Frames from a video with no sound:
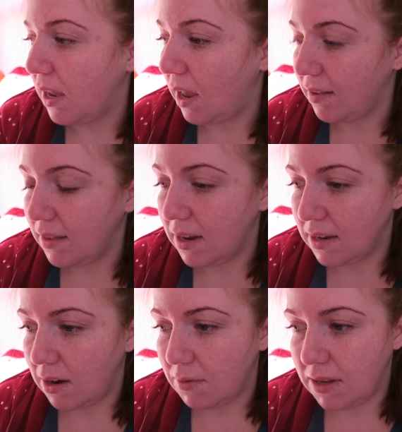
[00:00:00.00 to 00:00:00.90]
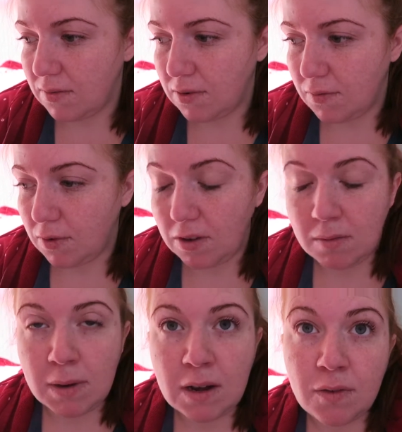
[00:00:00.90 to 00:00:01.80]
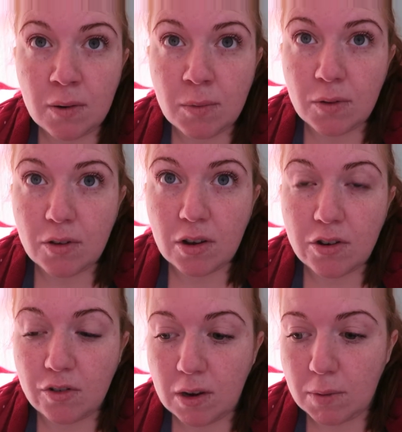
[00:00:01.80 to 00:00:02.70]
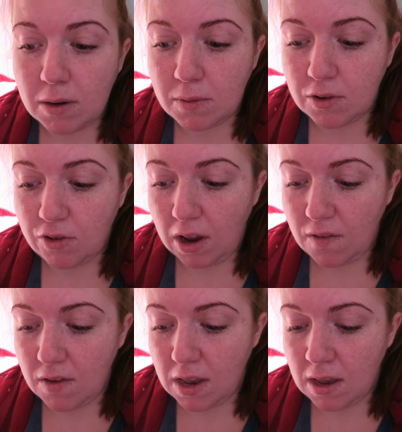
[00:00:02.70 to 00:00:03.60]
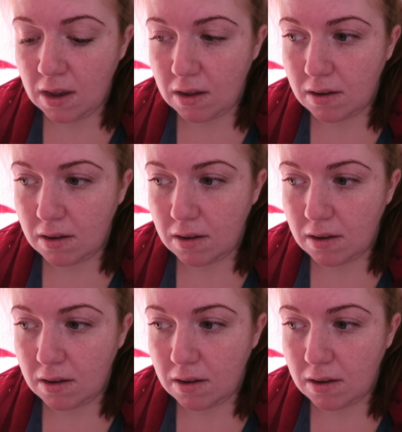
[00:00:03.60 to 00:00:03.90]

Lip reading: Last night I received a voicemail from the surgery when I was driving